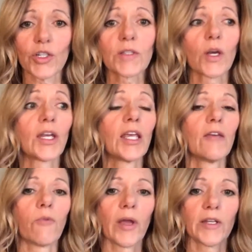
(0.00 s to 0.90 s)
It's going to
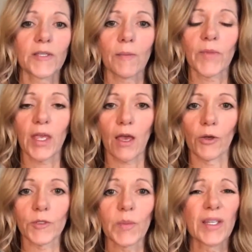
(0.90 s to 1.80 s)
give way to something
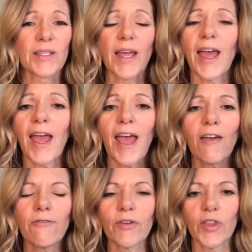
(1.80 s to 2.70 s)
else because
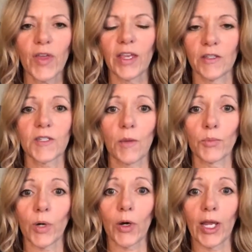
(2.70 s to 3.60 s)
everything is
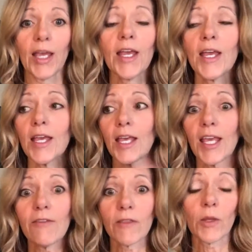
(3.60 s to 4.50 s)
temporary,
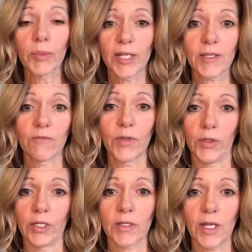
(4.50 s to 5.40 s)
even the pleasant
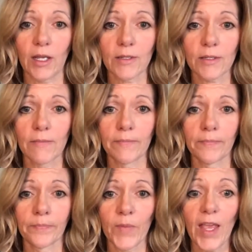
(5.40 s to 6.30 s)
feeling states
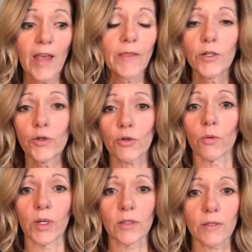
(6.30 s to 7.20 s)
and the neutral
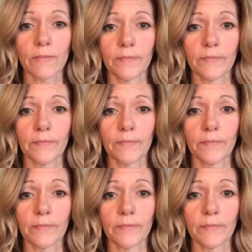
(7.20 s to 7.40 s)
ones.